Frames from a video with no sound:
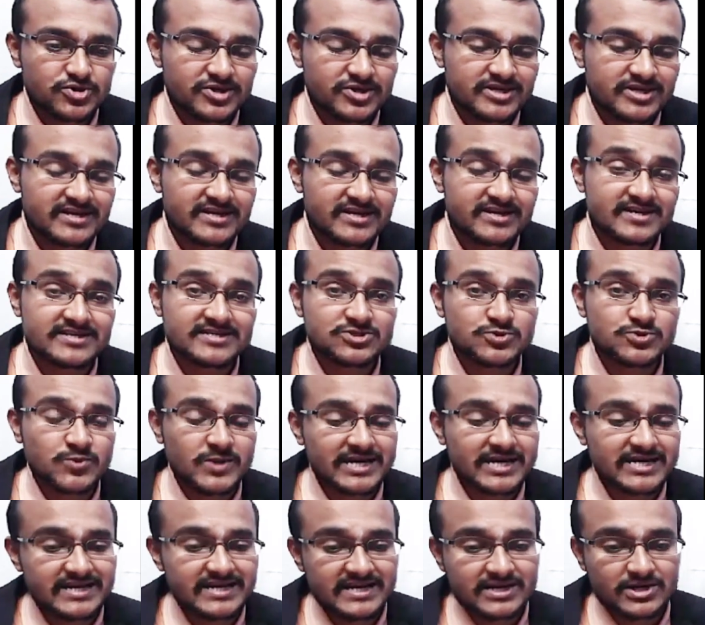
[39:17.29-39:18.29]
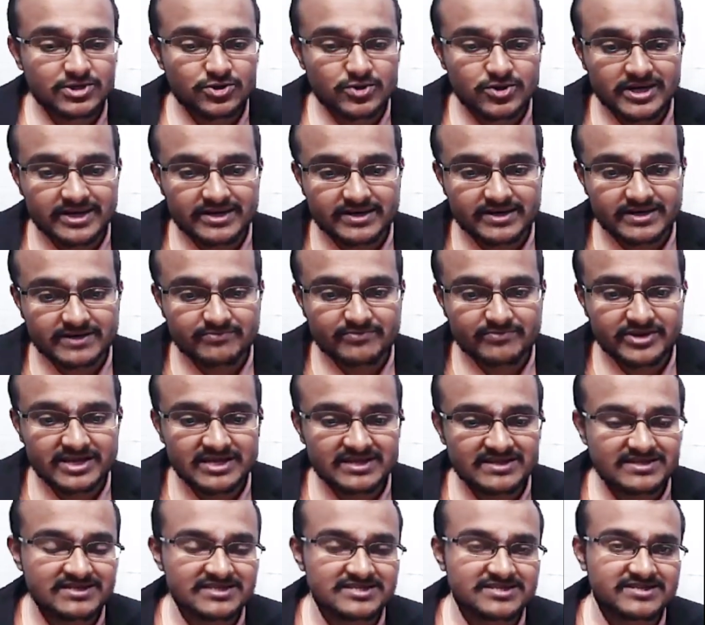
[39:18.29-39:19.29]
So here it is 20 into
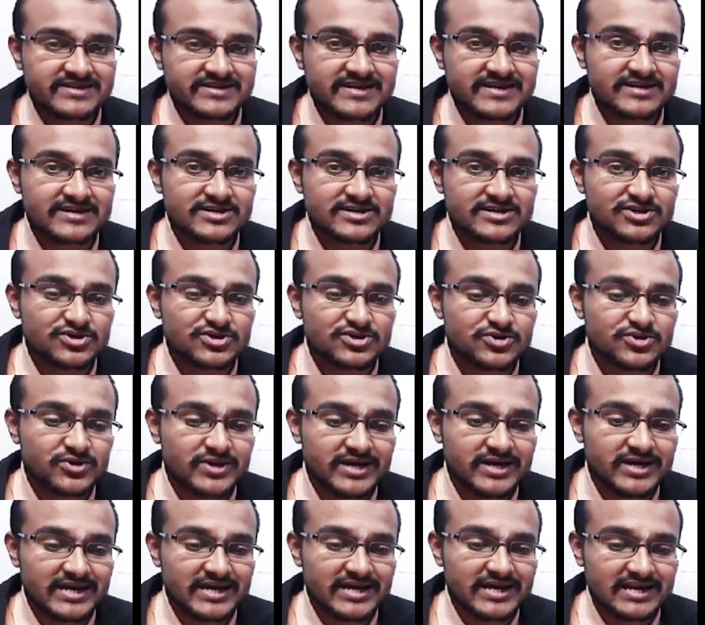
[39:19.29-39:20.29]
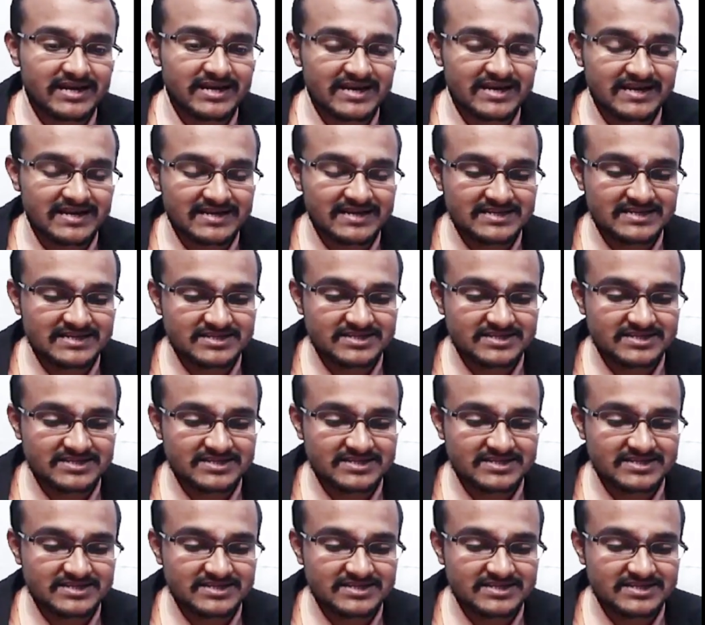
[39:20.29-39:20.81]
100. Bring this 10 to LHS.